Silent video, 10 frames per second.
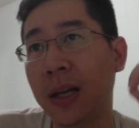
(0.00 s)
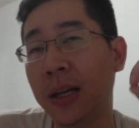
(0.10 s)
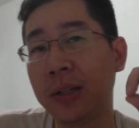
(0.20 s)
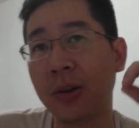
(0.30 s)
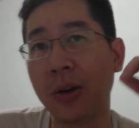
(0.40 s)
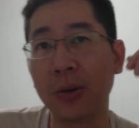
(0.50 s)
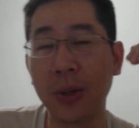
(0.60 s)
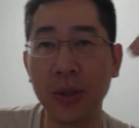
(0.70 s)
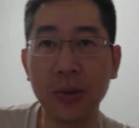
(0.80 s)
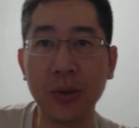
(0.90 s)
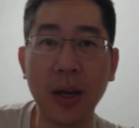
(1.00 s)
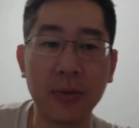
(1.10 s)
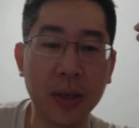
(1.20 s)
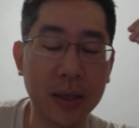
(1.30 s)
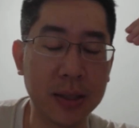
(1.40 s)
Later on, when you have
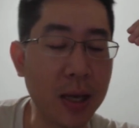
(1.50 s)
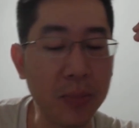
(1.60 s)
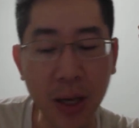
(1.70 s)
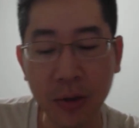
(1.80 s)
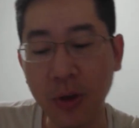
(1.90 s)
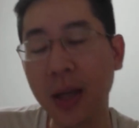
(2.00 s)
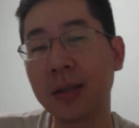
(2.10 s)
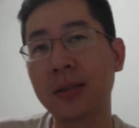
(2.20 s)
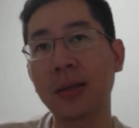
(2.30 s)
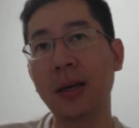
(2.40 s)
10-man raids,